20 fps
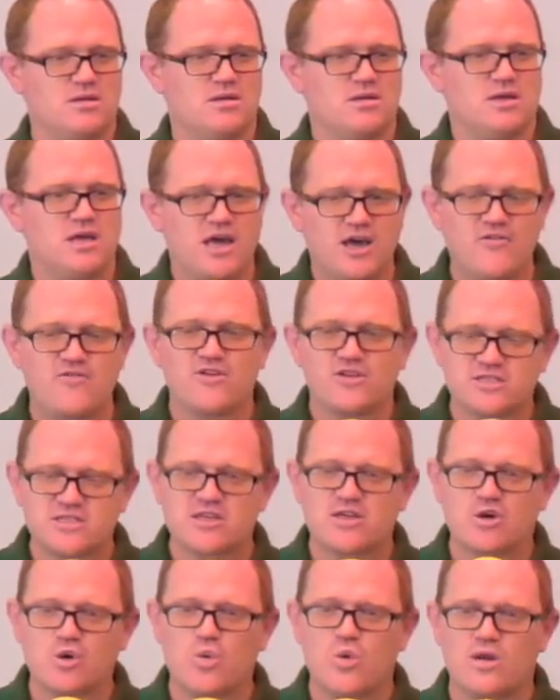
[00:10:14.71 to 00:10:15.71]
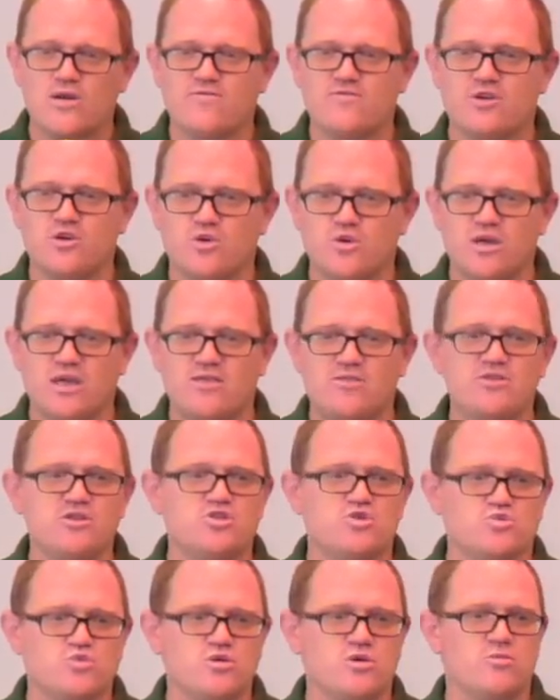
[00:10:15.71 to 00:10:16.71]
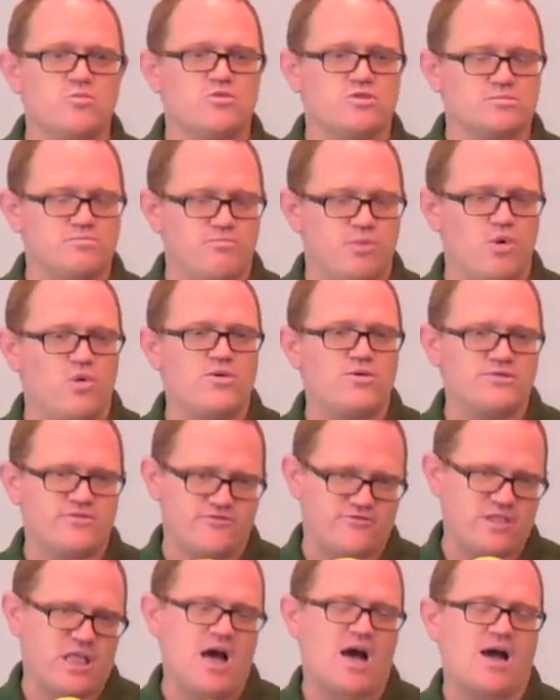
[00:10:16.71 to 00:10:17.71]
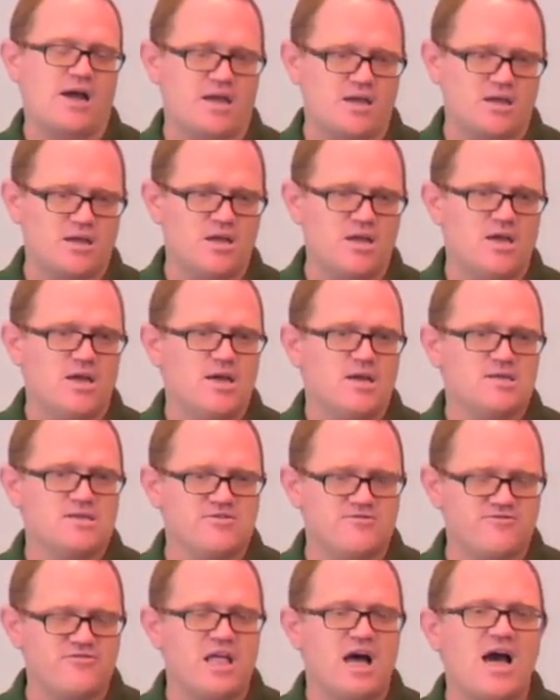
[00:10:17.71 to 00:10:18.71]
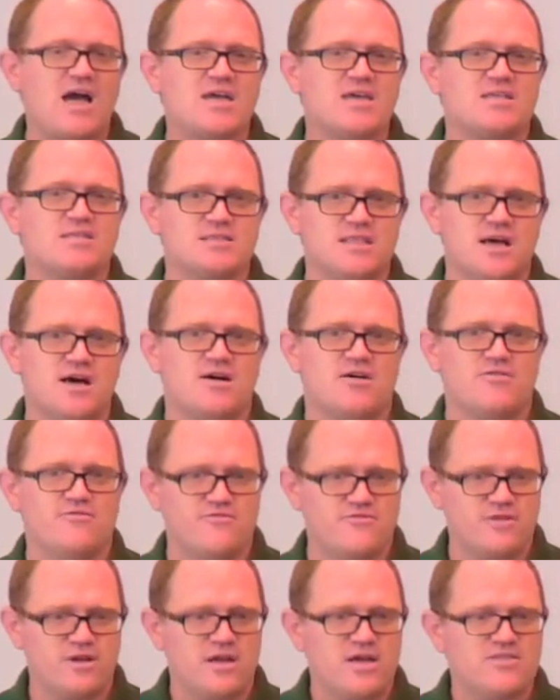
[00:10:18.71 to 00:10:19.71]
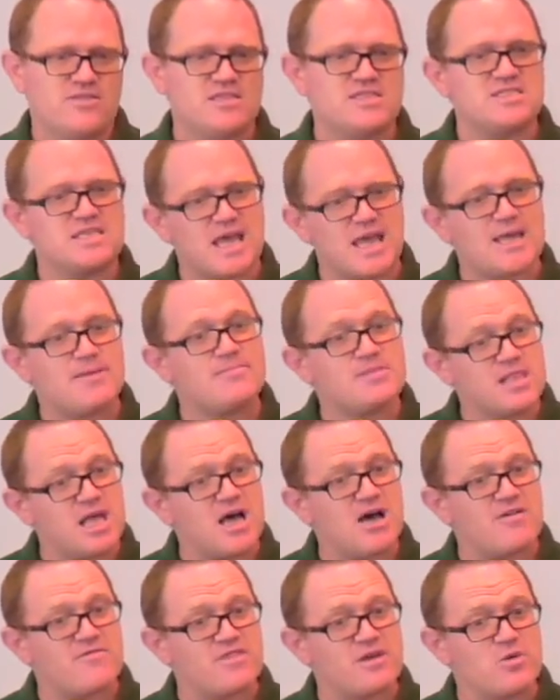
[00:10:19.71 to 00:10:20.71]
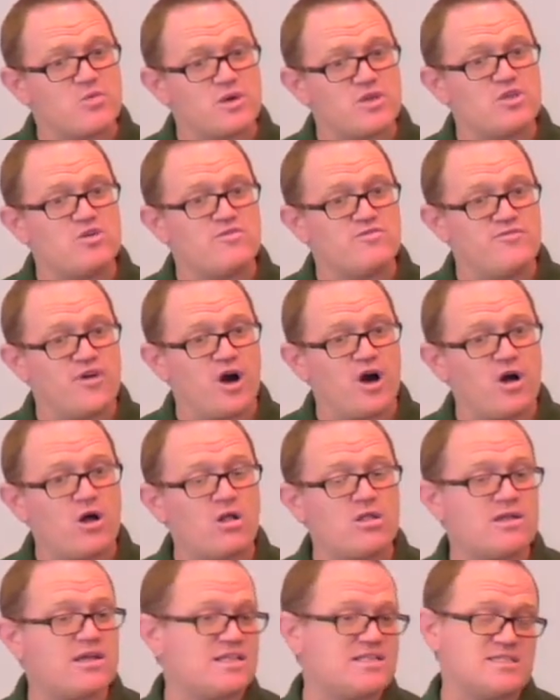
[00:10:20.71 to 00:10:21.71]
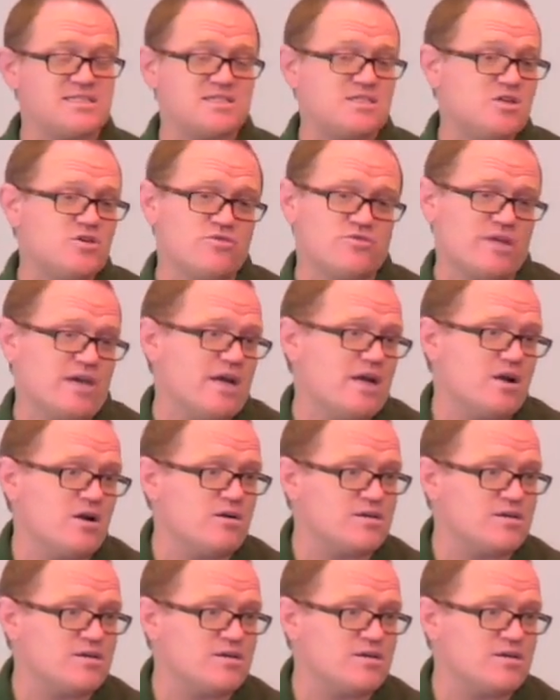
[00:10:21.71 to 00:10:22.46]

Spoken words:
Every single one of you in this room was born to fly in love. The same love that when you fall, it's still there.